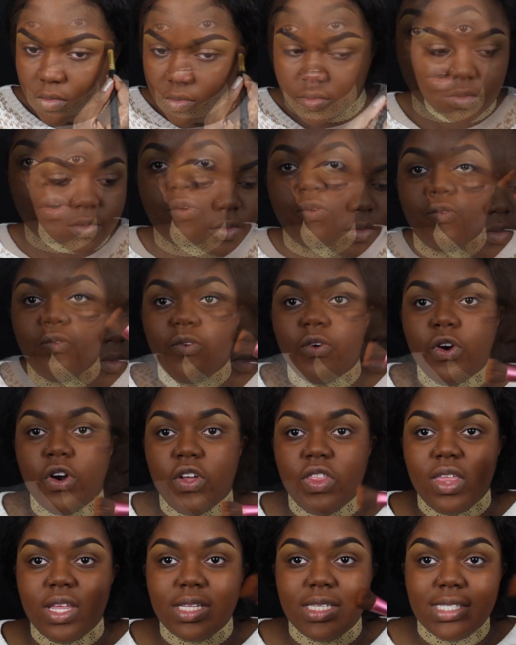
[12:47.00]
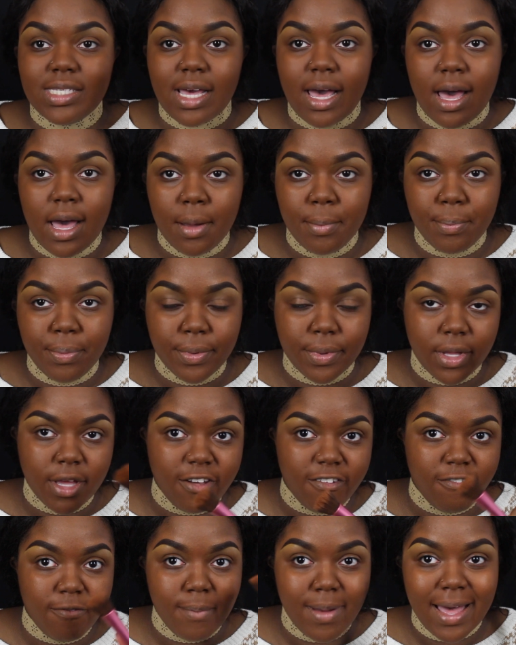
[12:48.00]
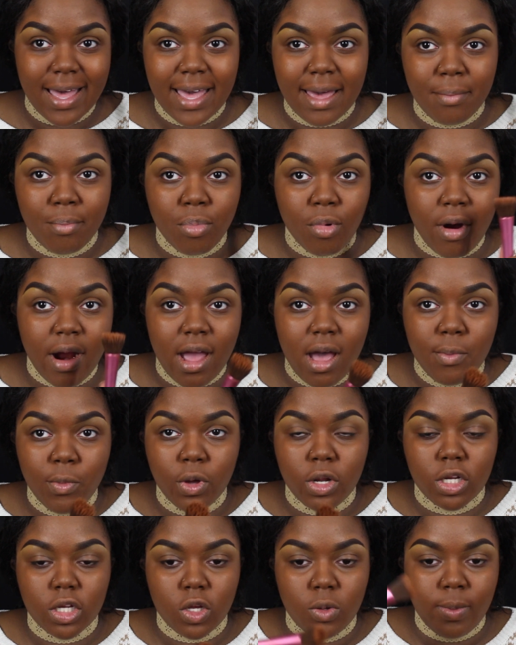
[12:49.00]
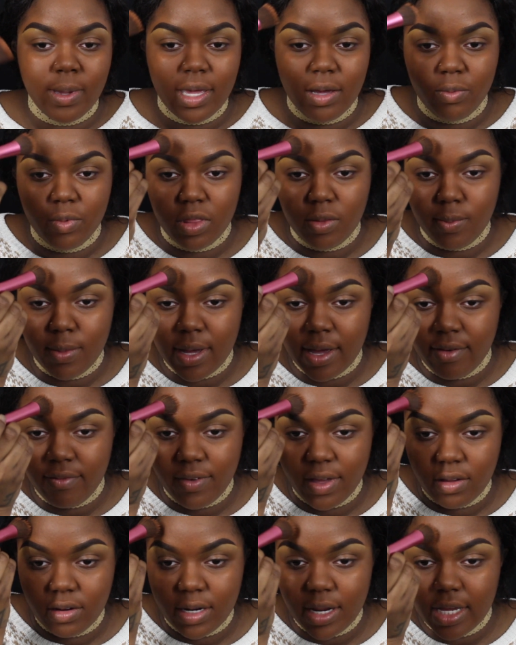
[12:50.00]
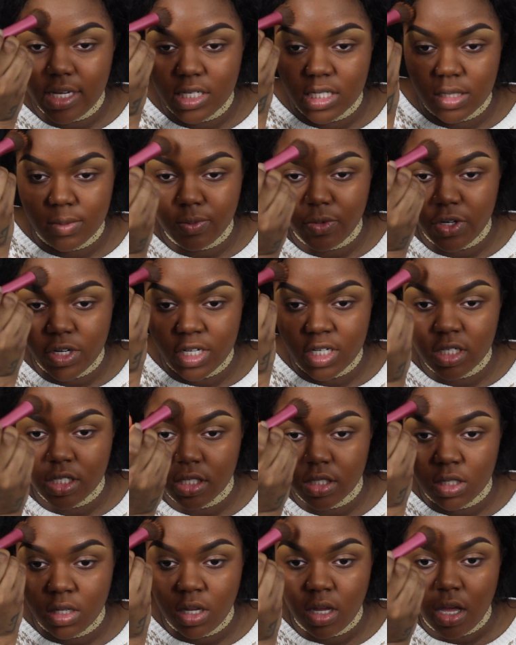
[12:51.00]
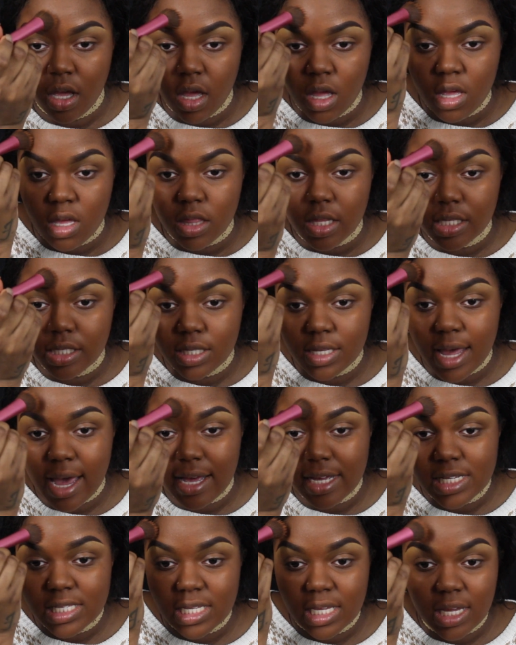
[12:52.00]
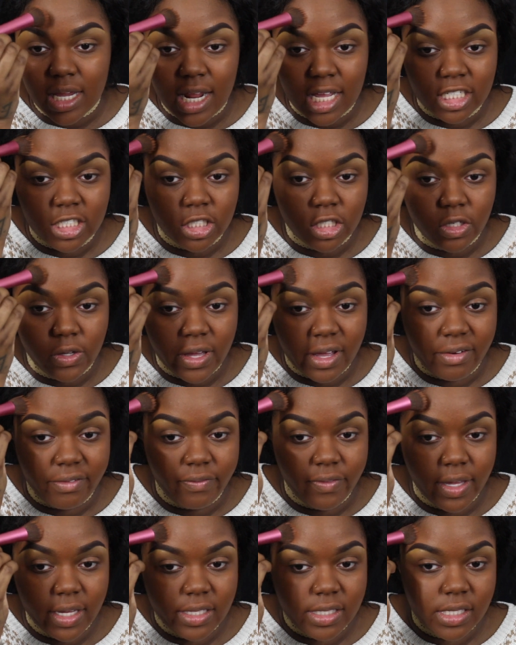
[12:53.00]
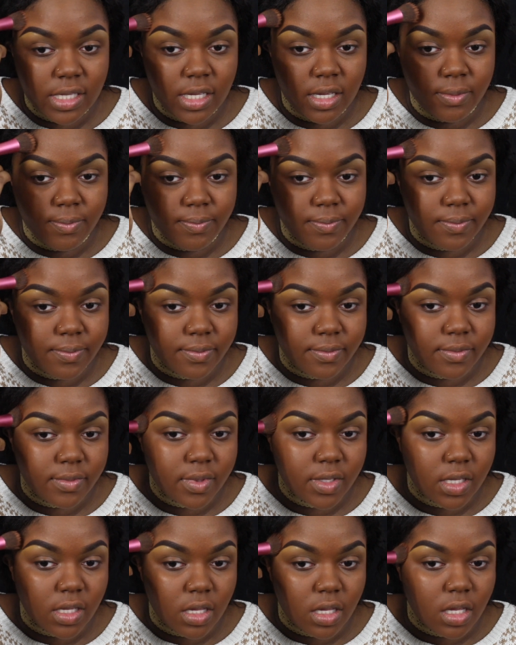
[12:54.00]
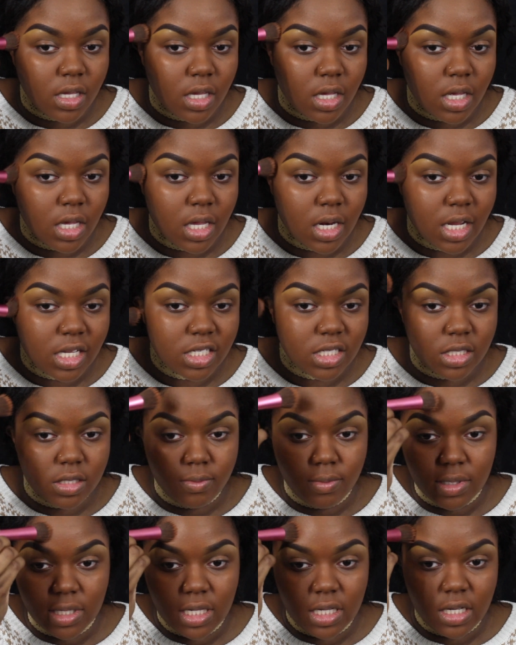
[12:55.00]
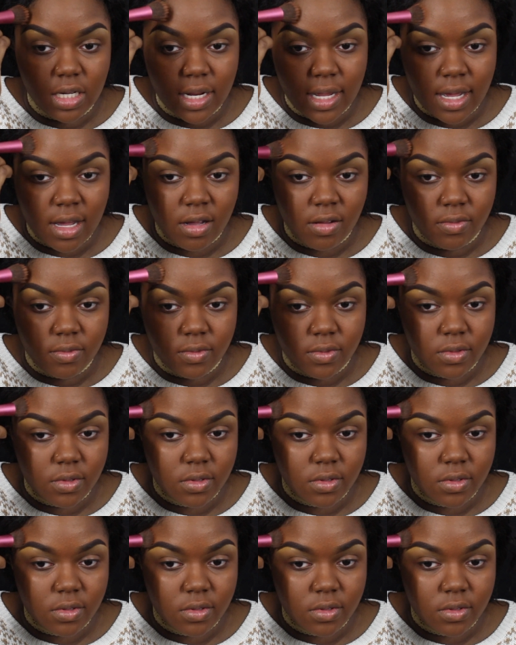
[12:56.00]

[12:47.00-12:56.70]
So for the top of my brow, I'm going to go back with my foundation brush. This is how I said I'll show you how to fix it. And I just blend it out.